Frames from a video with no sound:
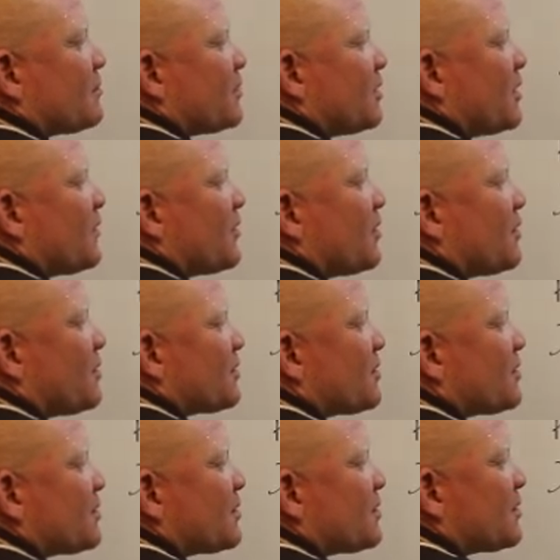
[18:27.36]
giving
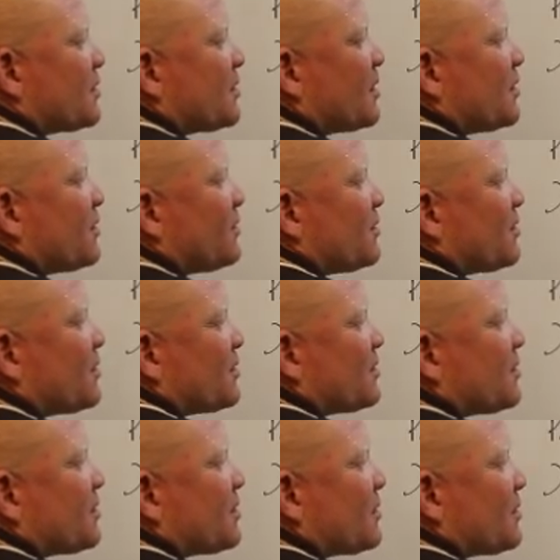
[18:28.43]
us 10
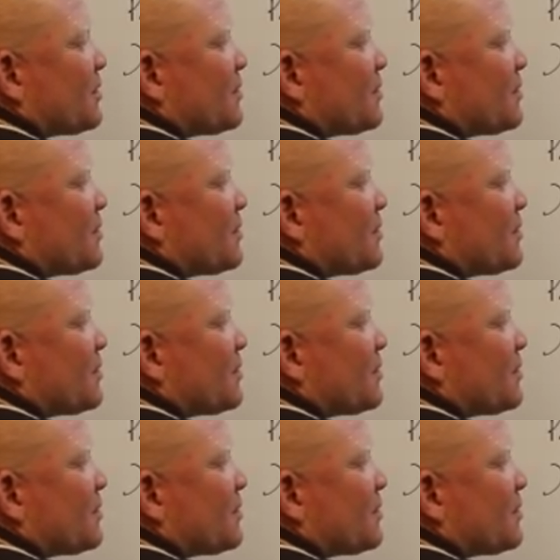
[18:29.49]
units.